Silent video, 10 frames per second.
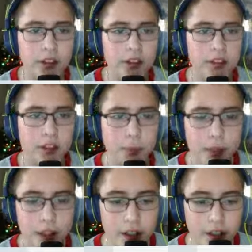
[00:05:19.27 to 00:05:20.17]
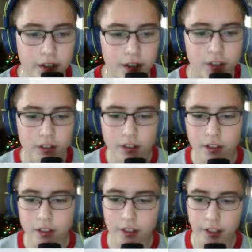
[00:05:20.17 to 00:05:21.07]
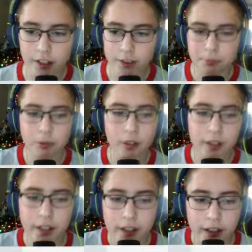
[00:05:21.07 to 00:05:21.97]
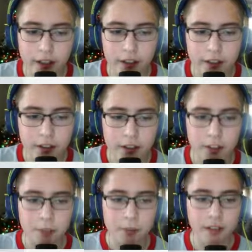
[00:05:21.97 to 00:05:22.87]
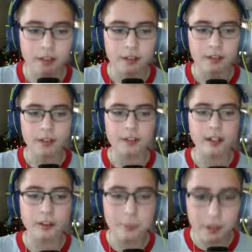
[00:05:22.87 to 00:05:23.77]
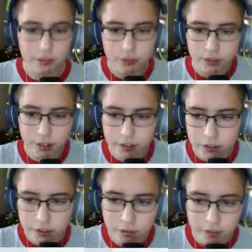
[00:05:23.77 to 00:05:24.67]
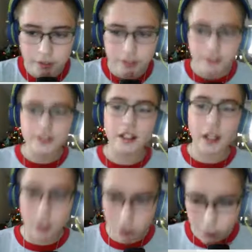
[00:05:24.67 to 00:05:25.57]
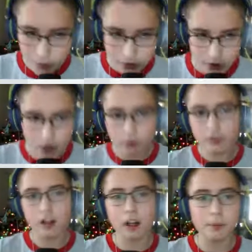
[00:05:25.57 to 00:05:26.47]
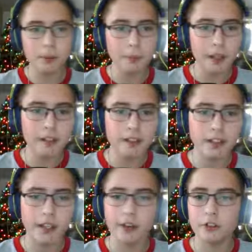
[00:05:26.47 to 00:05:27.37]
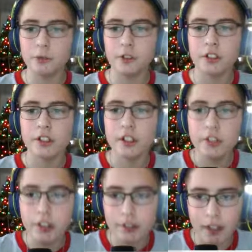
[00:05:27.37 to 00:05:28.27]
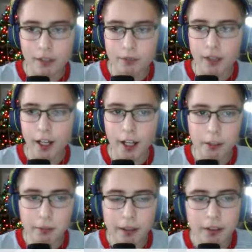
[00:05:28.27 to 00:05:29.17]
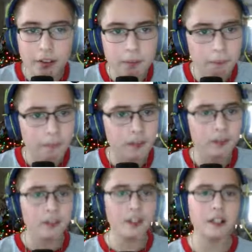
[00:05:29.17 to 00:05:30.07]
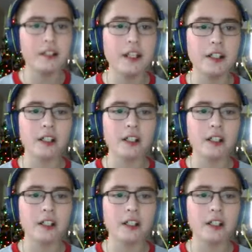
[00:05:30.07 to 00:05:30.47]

somebody is is exploiting in in my in elemental tycoon now I almost go on my main account which doesn't have admin and then